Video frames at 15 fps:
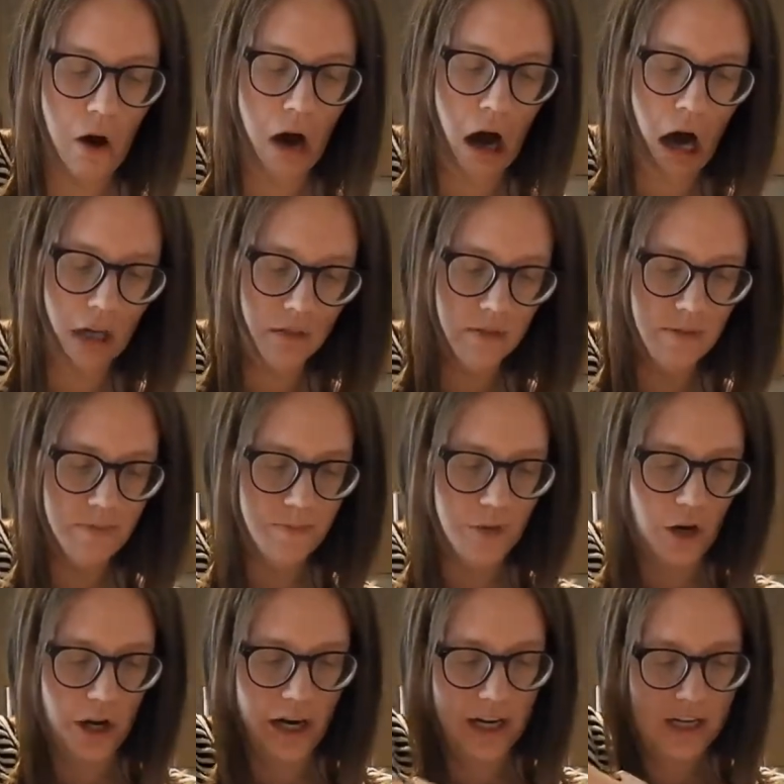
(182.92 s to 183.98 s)
Oh,
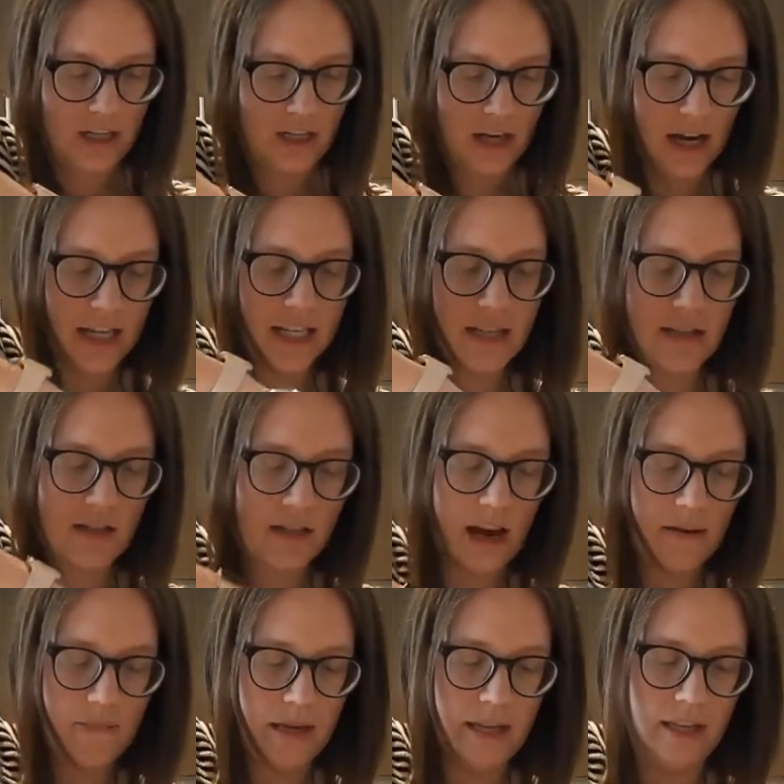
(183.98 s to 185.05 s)
sorry. I need to
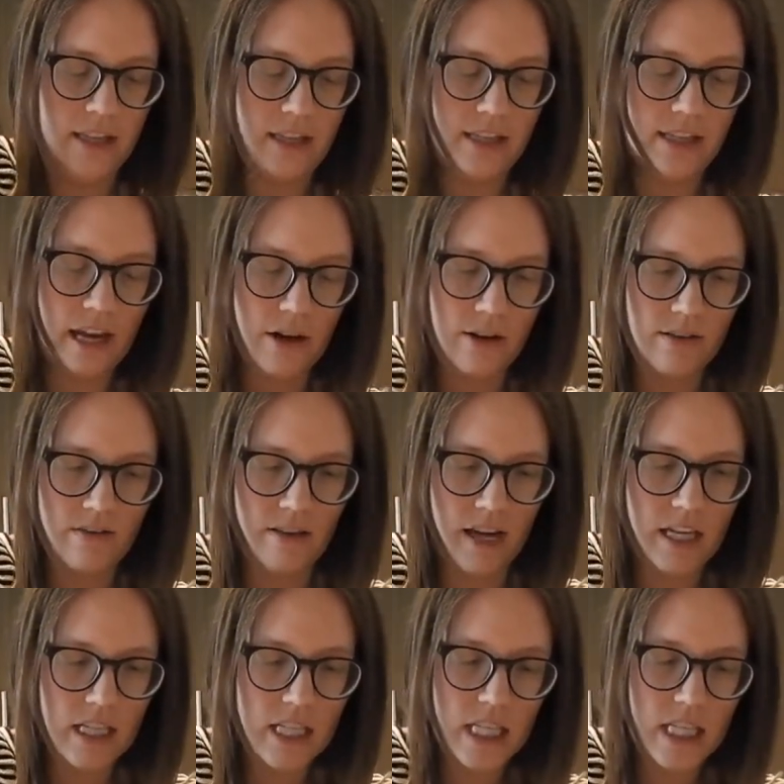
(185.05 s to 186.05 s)
stop making the sound of that.